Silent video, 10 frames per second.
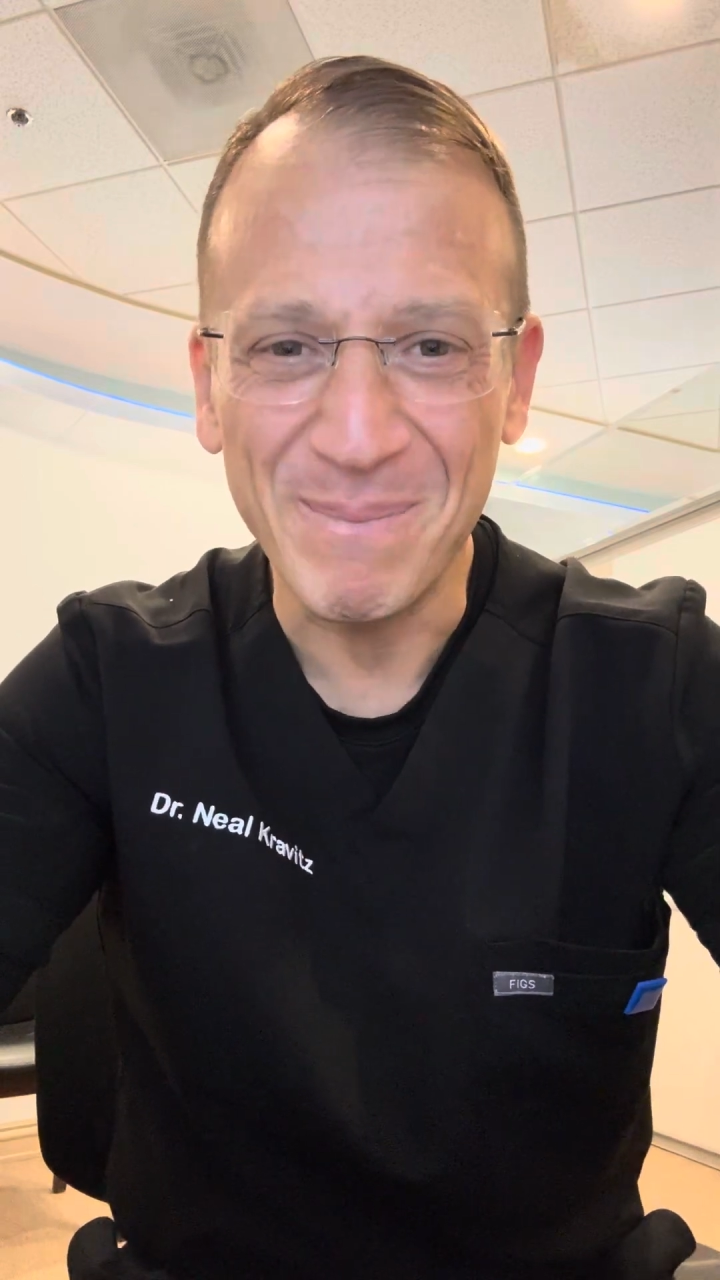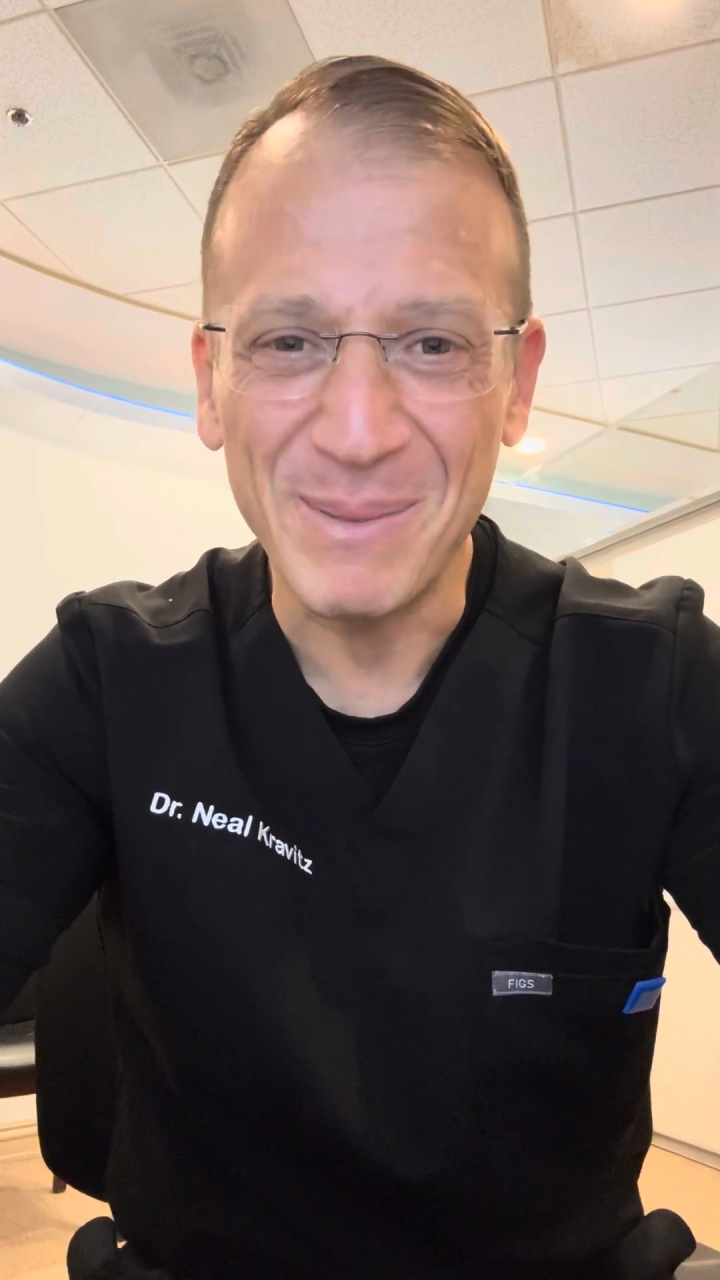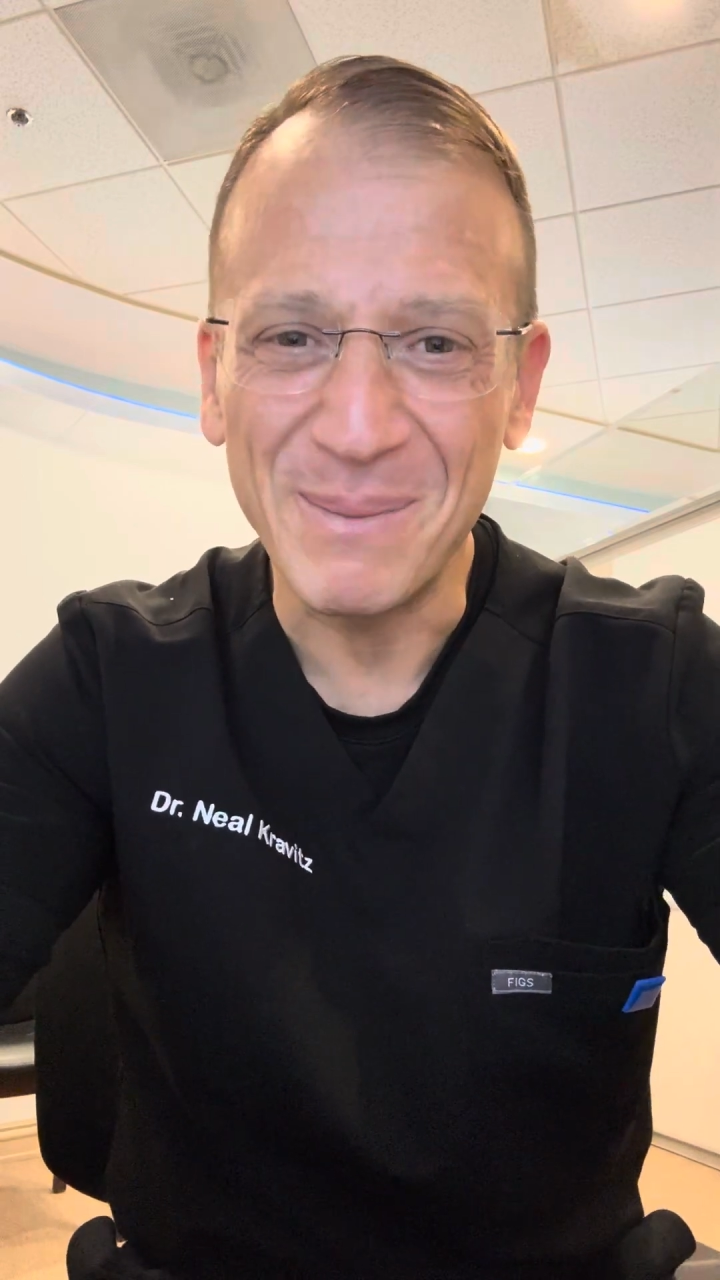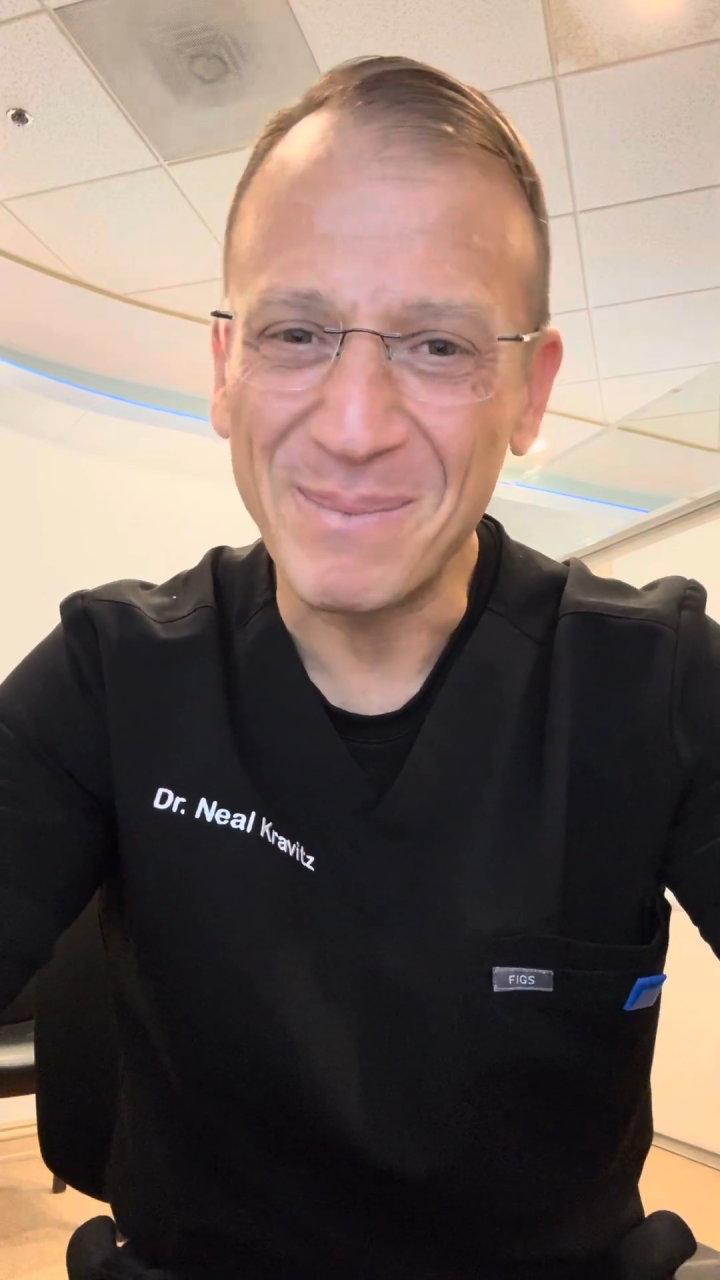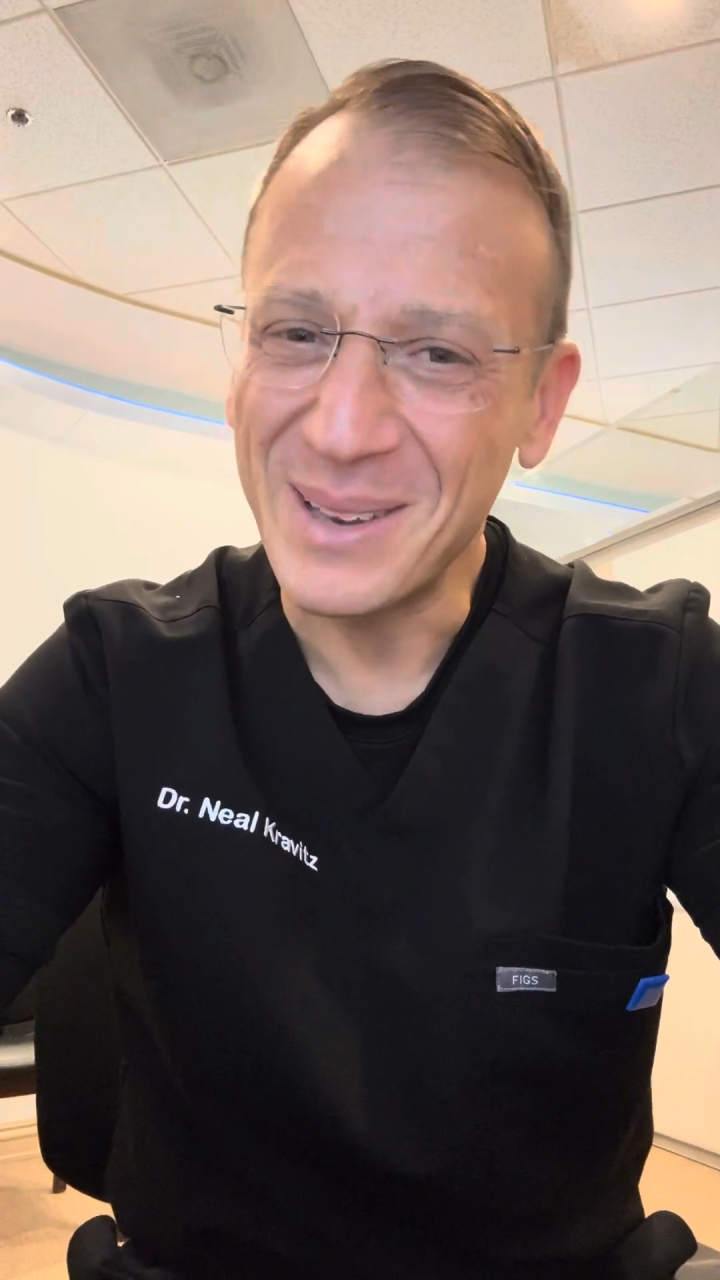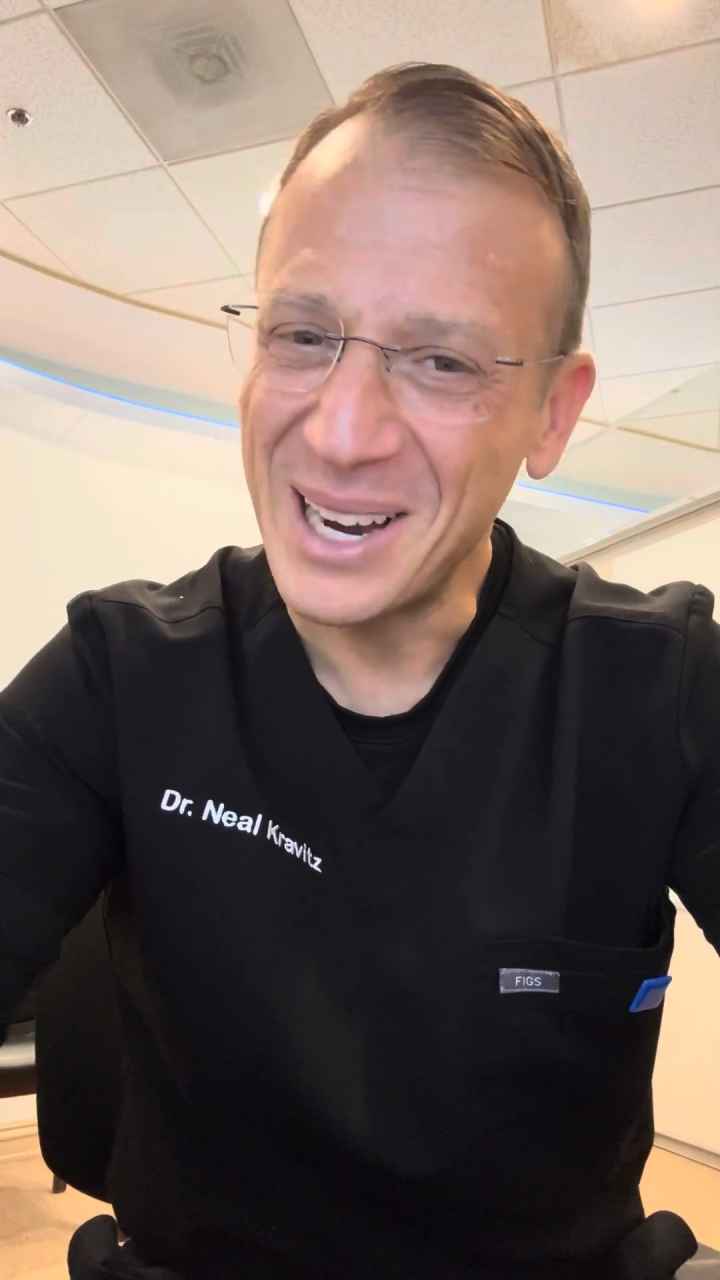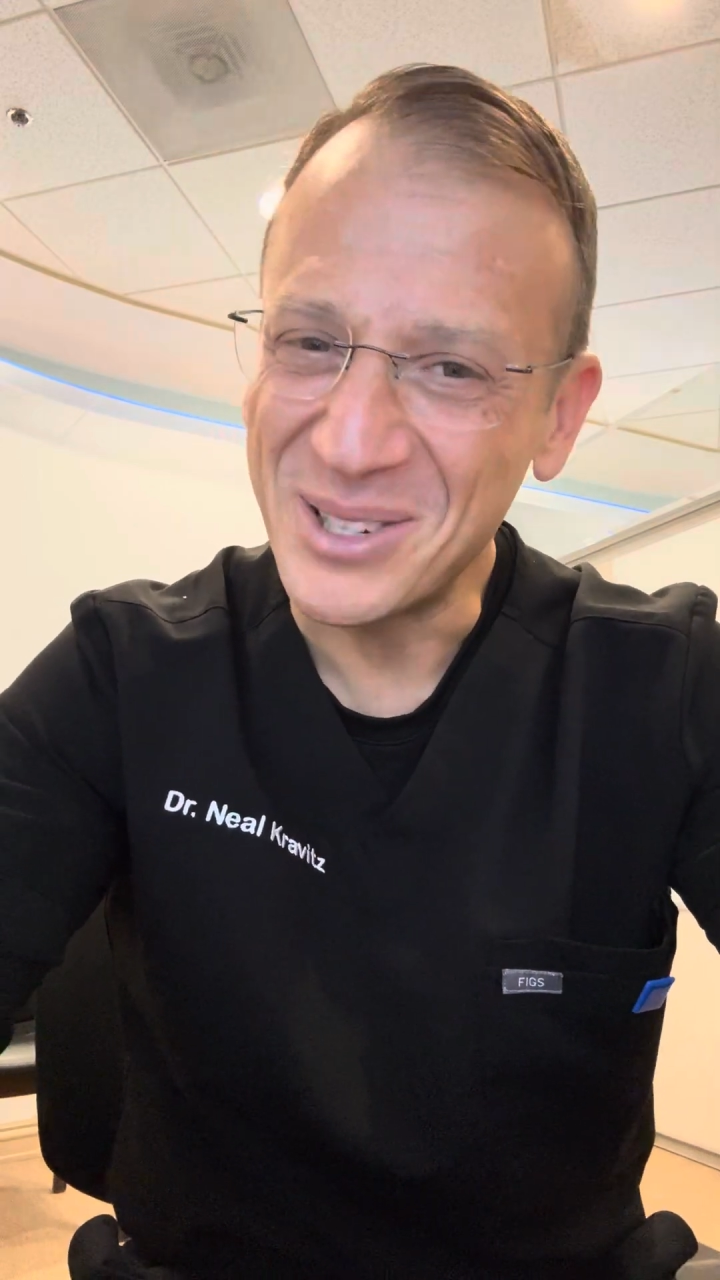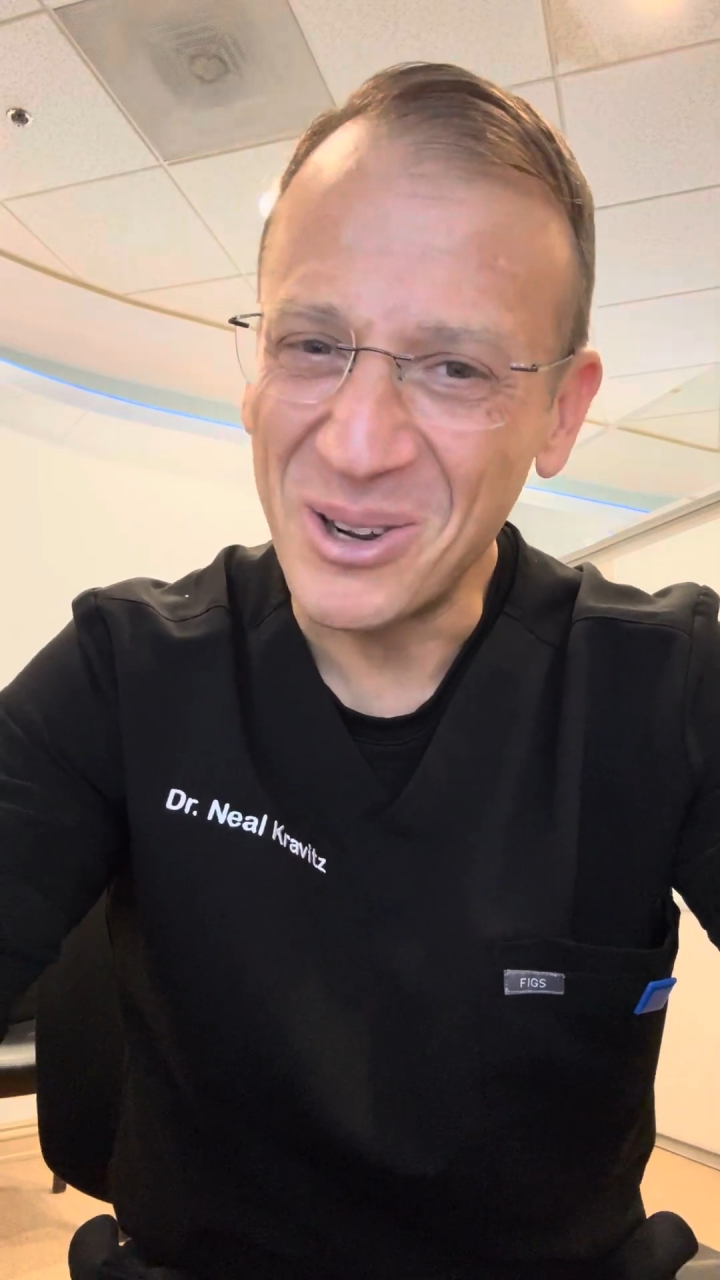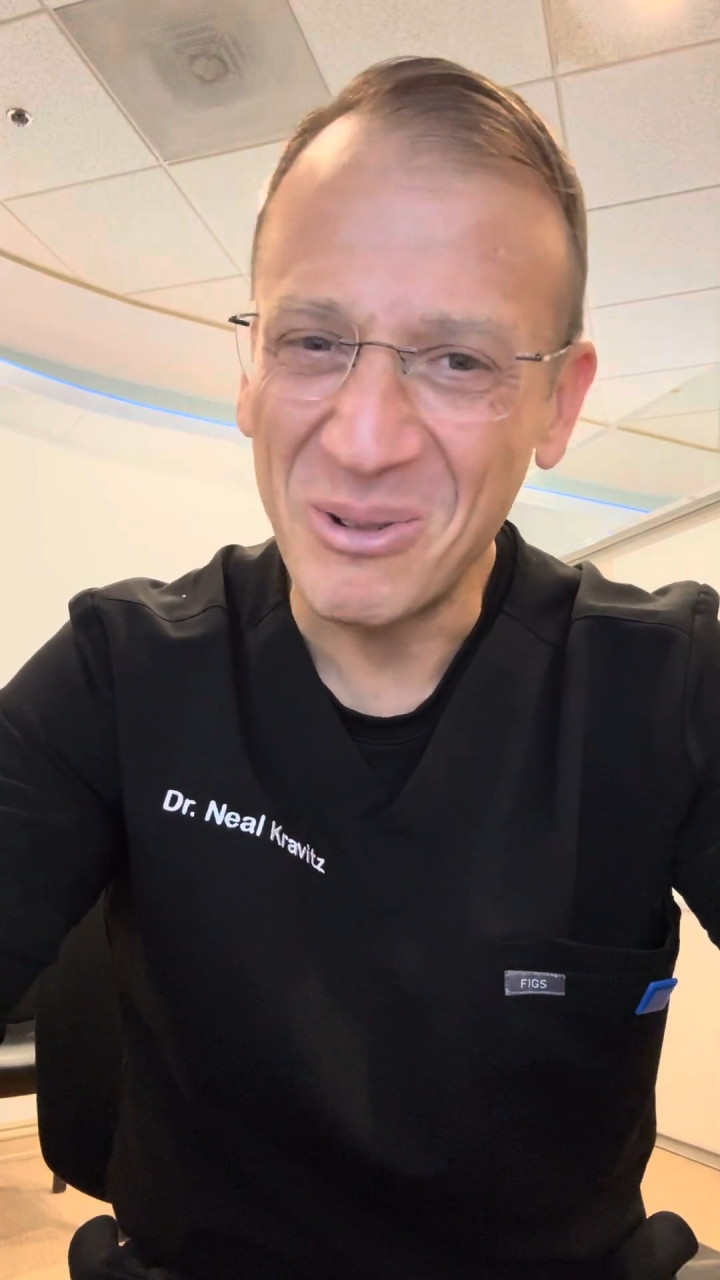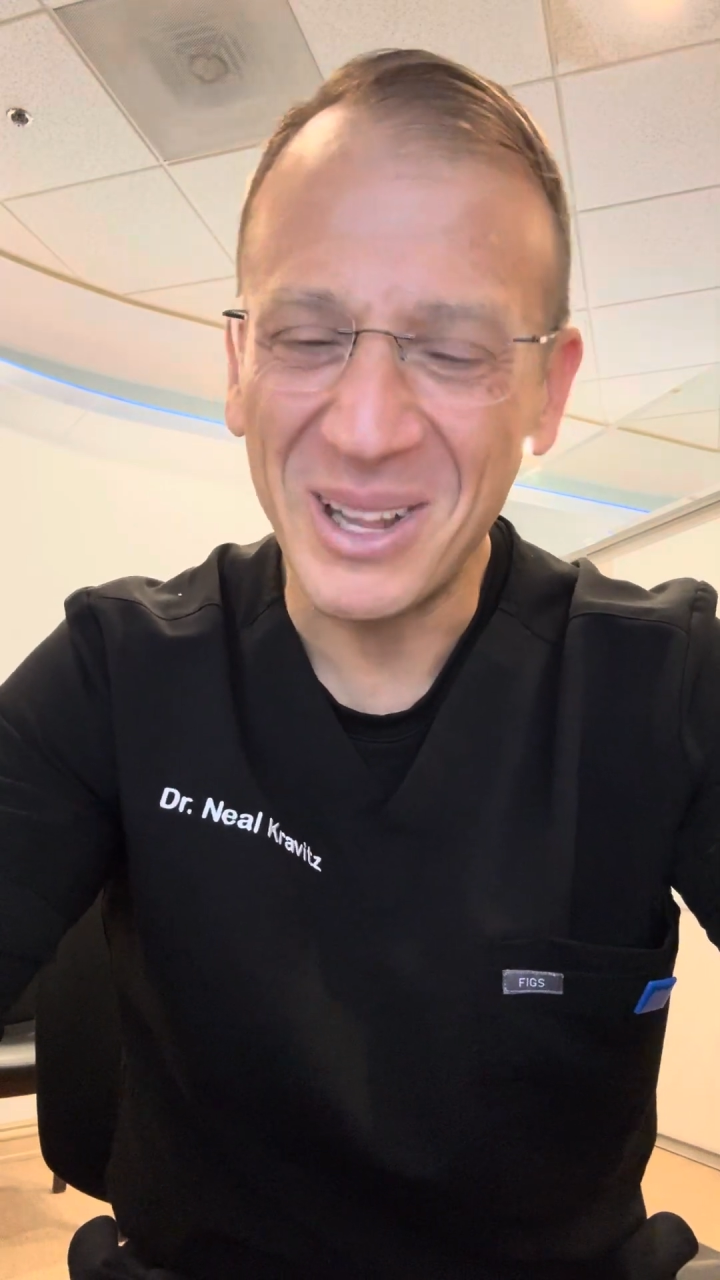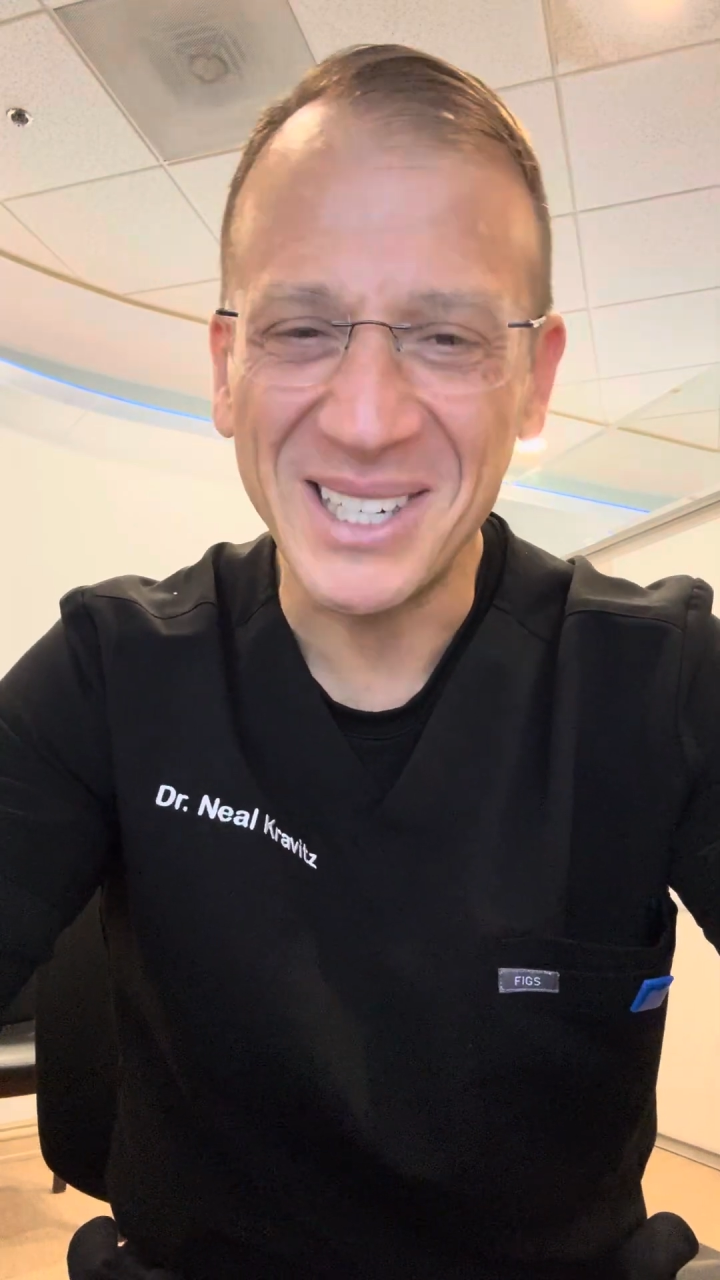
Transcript: But I don't like